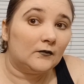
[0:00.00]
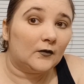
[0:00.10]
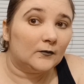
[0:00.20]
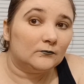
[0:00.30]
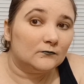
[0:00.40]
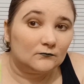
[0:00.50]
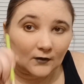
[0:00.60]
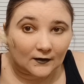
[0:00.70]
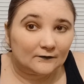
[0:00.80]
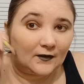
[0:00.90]
know, I'm
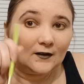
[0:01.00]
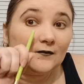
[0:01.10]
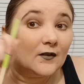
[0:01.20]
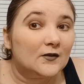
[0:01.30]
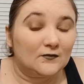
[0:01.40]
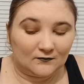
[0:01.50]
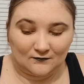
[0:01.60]
not a fan of this.